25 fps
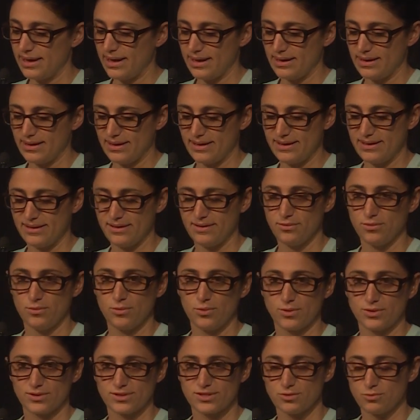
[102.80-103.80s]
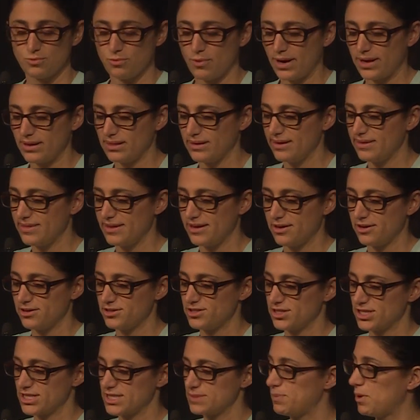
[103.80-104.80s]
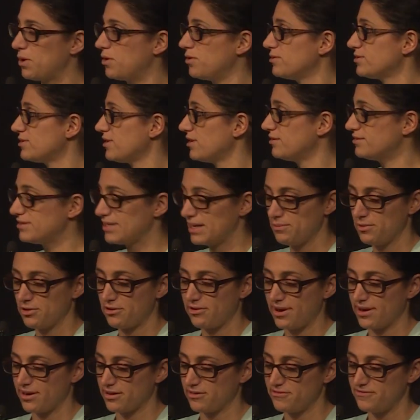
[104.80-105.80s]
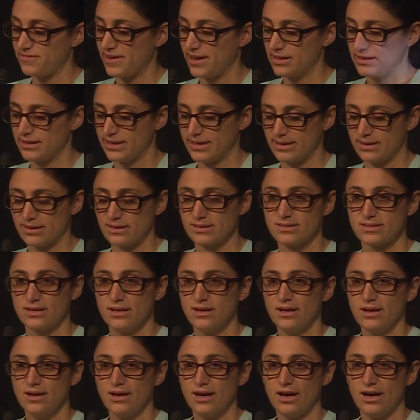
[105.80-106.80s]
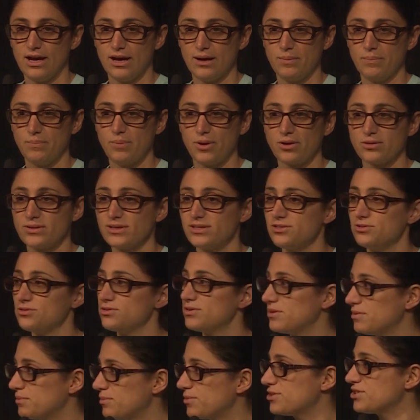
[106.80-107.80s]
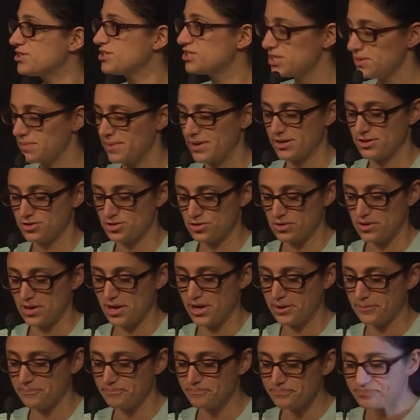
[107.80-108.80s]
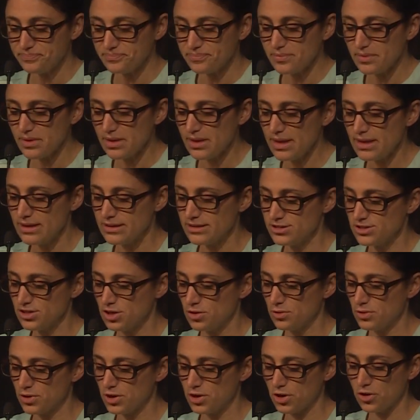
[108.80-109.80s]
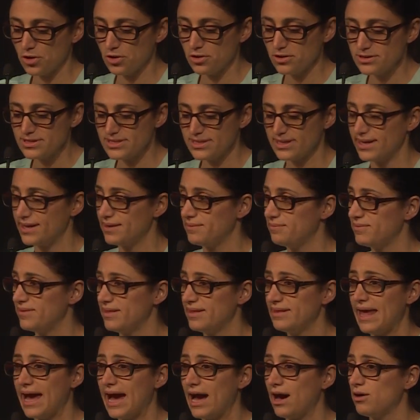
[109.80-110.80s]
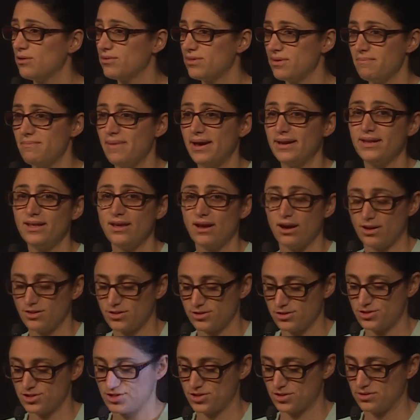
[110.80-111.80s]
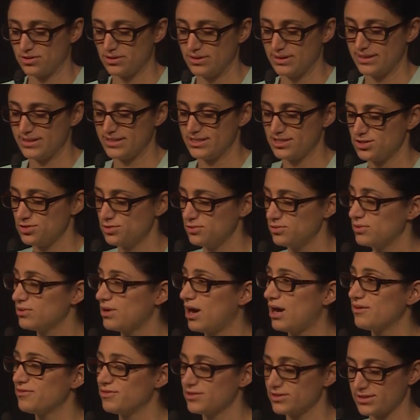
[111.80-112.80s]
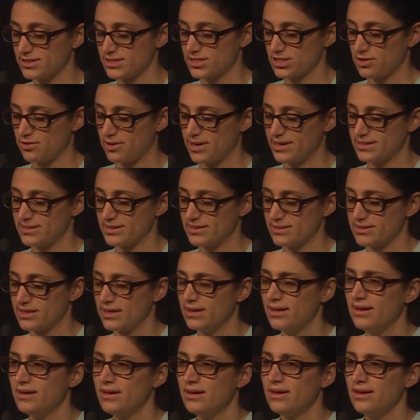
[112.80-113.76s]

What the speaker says: And he was rightly there to expose our democratic failings, partly due to the emergency manager law. So Kurt and now the many other journalists who covered this crisis